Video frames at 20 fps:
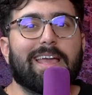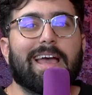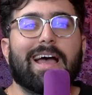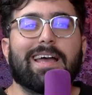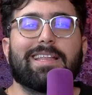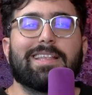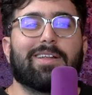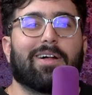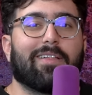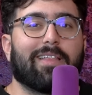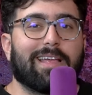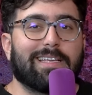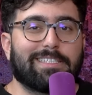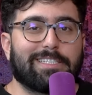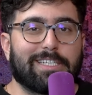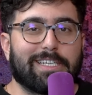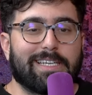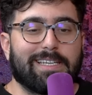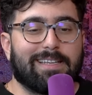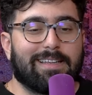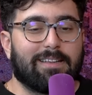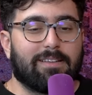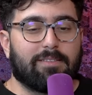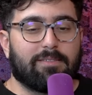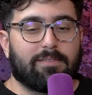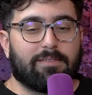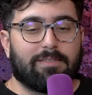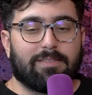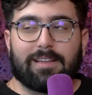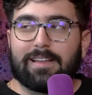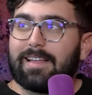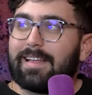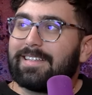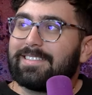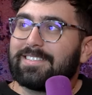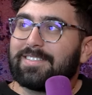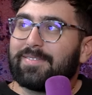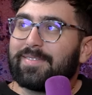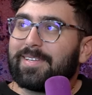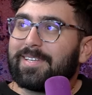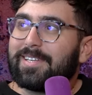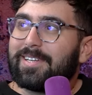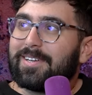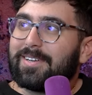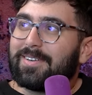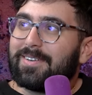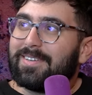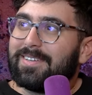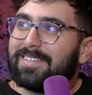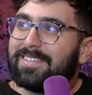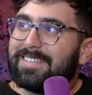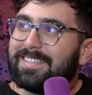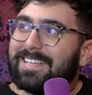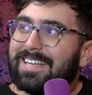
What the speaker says: yeah, I did all that shit. And ends the video.